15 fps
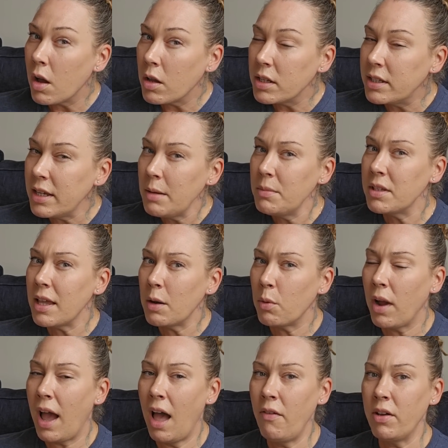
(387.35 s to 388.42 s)
Seems like
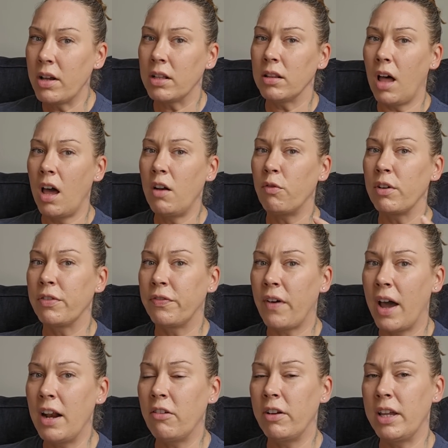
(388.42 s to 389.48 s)
we're having a lot of
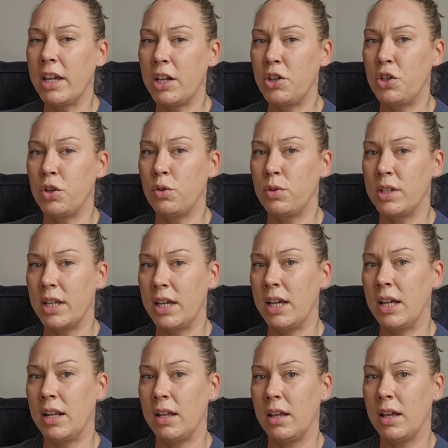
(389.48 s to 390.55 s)
refinery issues
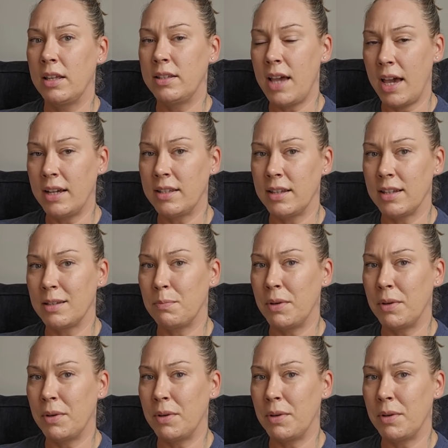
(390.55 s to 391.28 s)
in Texas,